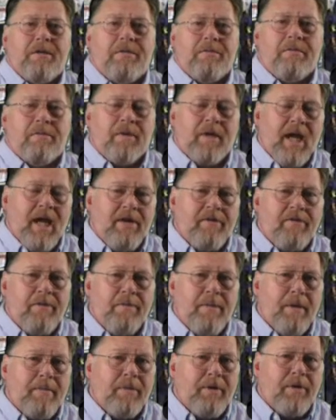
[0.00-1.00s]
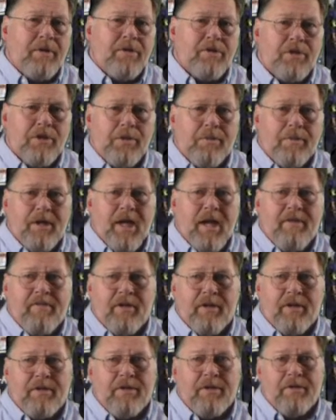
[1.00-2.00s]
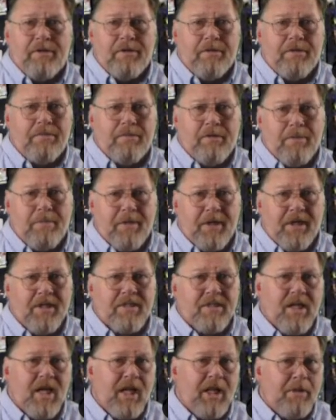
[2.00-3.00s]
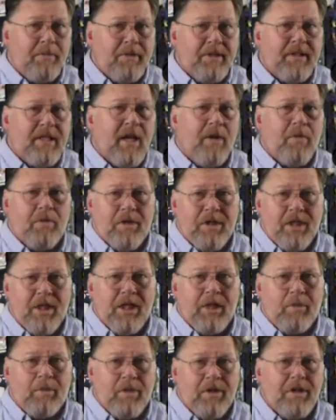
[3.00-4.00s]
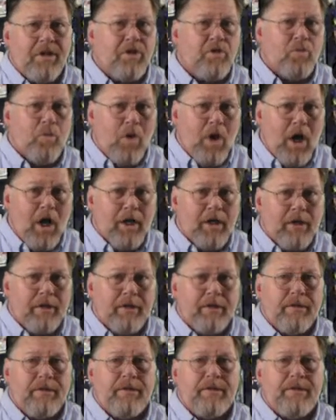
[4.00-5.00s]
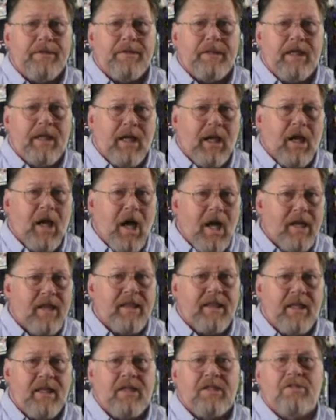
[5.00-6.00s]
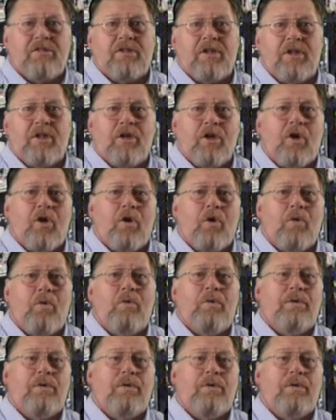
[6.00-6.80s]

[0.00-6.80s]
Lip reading: We got to remember in scuba diving, the biggest element that we're dealing with is water, and a lot of things can go